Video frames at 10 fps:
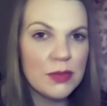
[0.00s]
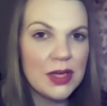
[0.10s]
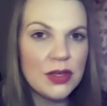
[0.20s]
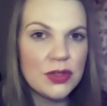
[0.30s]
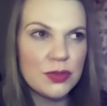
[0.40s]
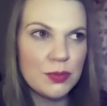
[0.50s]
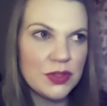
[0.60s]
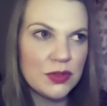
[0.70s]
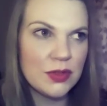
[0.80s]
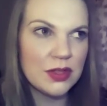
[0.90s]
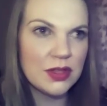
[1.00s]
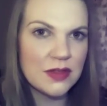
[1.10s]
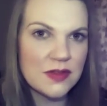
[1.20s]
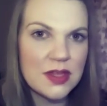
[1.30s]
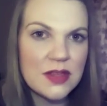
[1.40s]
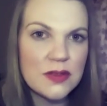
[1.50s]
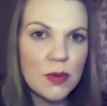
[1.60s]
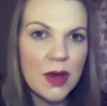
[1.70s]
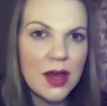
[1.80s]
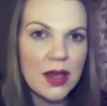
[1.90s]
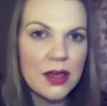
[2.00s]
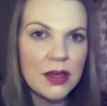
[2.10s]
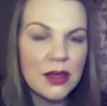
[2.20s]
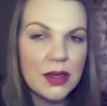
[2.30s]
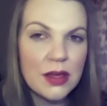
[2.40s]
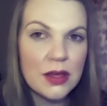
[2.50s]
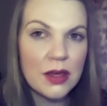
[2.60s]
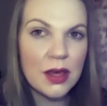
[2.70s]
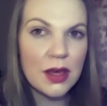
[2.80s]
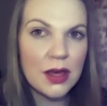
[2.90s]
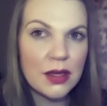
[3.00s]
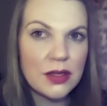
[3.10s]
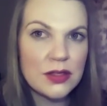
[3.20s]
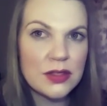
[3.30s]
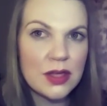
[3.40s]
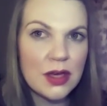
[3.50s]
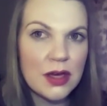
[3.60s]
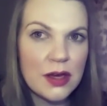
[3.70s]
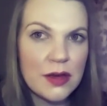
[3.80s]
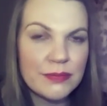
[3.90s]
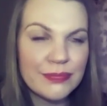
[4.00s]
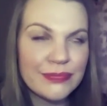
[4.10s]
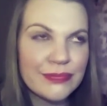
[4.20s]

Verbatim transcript: you should be doing things this way, and um,